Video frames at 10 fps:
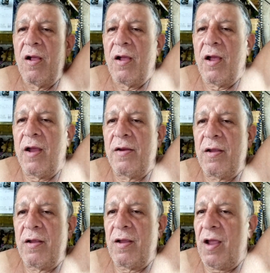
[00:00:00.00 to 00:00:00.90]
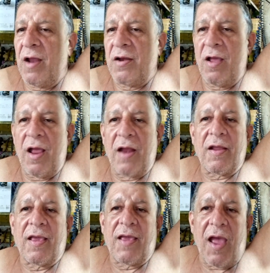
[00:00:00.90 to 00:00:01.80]
And
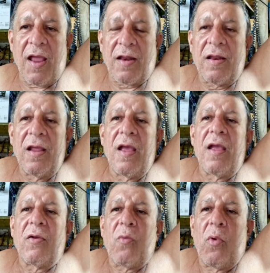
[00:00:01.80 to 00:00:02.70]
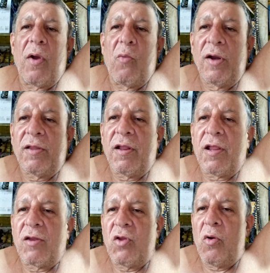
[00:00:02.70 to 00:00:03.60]
again, what did
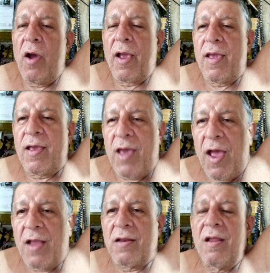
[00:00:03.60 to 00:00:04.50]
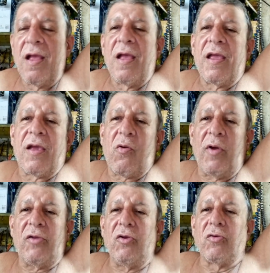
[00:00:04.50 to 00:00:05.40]
he do? Again, he
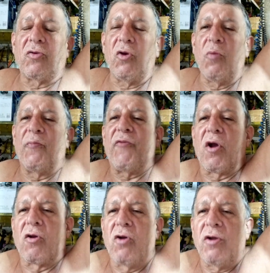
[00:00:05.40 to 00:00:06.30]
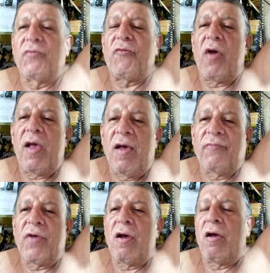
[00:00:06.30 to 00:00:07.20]
quit YouTube for good,
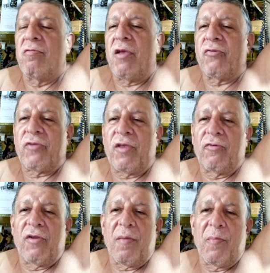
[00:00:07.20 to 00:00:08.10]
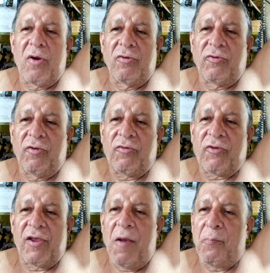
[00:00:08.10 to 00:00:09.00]
forever, unless there's an
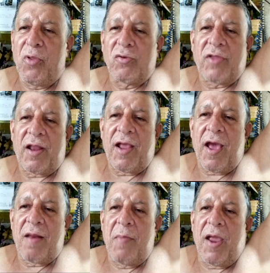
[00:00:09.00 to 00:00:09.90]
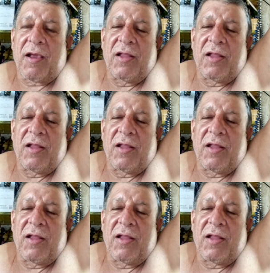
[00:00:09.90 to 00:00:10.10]
emergency upload that he had to make.